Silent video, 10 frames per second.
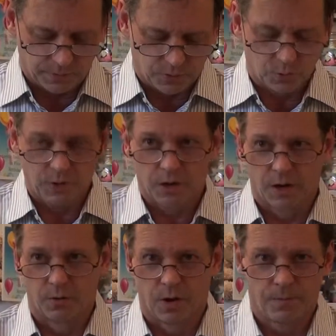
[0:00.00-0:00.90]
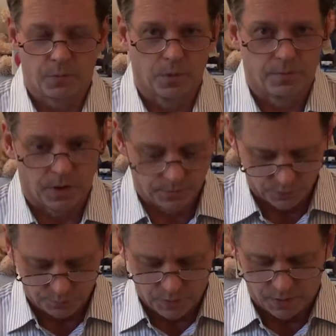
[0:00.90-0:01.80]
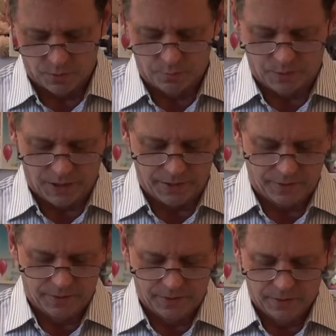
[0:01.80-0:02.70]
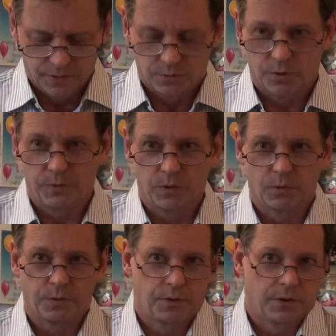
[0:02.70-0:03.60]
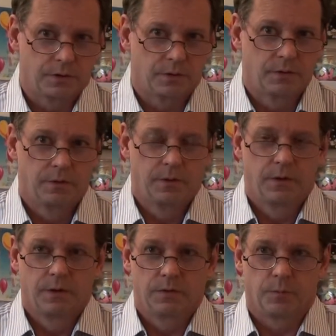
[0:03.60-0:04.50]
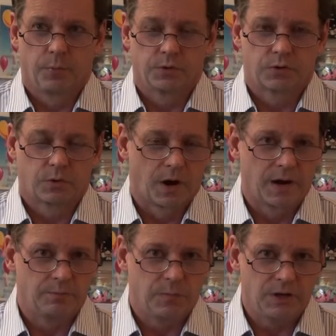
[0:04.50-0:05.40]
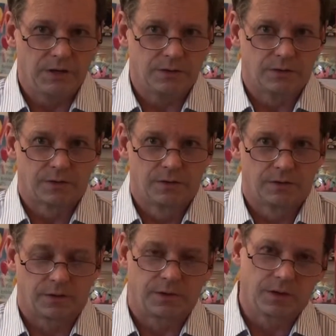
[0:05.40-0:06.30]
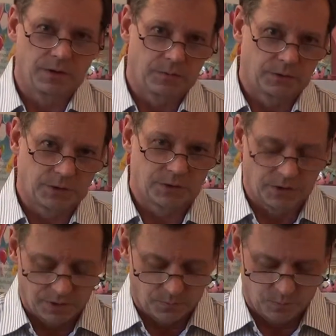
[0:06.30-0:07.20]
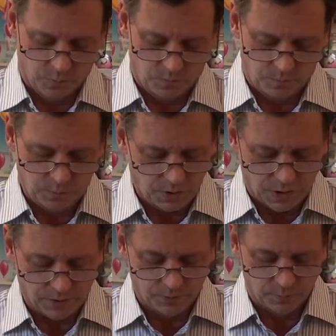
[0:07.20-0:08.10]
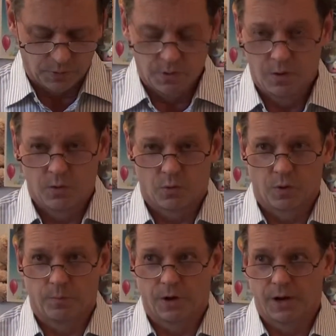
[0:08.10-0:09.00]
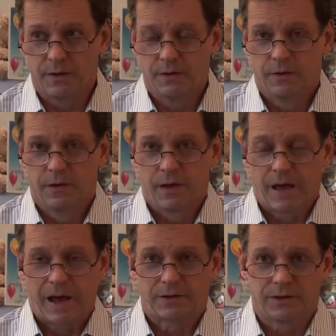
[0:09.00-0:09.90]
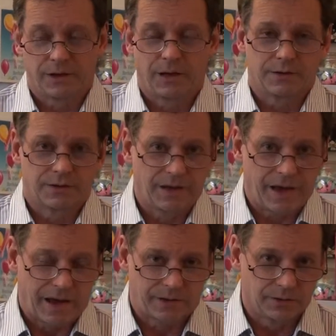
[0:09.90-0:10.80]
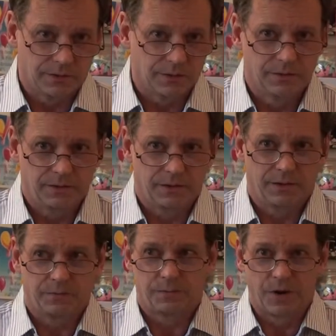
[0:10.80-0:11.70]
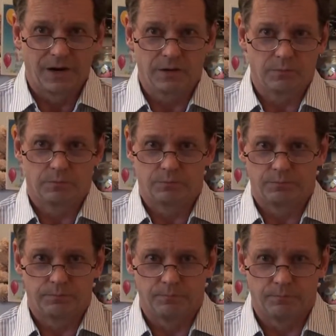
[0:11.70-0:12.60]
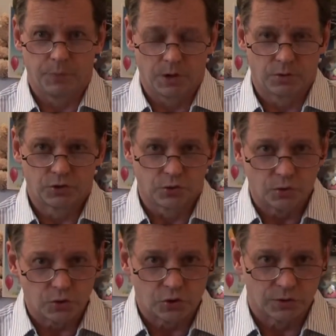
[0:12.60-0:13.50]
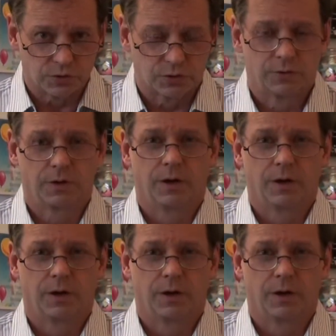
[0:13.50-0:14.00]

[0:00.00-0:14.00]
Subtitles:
do we honor our forefathers better by living within the prescribed means that they left us and never moving beyond them, or by acting as they acted and finding better solutions